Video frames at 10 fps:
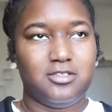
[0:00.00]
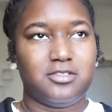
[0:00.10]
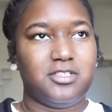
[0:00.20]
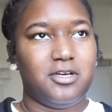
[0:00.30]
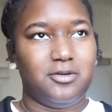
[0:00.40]

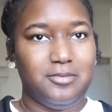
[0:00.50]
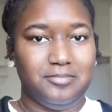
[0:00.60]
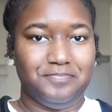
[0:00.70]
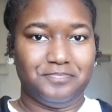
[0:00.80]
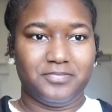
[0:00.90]
So,
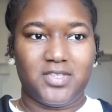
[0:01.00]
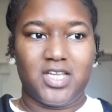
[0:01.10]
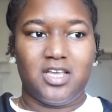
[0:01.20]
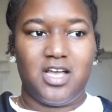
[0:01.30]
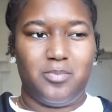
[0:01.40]

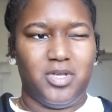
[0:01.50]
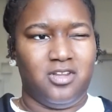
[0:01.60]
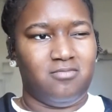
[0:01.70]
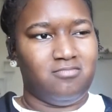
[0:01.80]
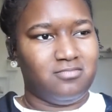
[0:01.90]

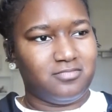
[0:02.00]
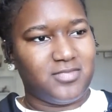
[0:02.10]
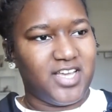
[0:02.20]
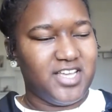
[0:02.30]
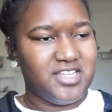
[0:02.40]

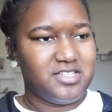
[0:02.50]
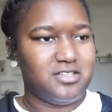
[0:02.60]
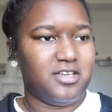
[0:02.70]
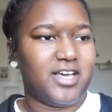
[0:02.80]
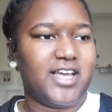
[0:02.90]

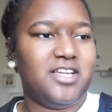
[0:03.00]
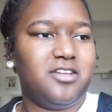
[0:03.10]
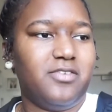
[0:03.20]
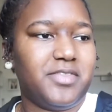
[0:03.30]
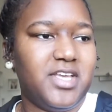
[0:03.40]
I got
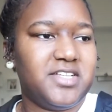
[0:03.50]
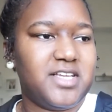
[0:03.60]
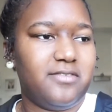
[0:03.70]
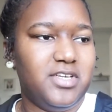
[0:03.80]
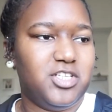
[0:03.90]
different things
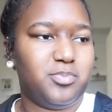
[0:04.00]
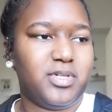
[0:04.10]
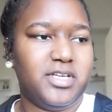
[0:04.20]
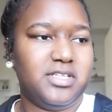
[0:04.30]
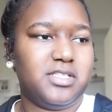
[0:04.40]
out of each
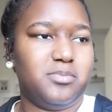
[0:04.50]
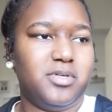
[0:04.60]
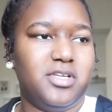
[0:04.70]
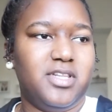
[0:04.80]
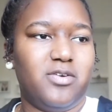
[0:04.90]
place,
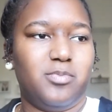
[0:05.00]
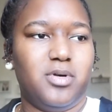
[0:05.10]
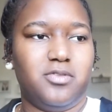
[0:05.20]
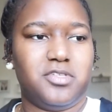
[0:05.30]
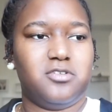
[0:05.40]
but they were
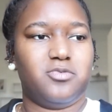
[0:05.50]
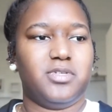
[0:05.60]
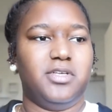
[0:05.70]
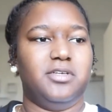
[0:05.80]
both still really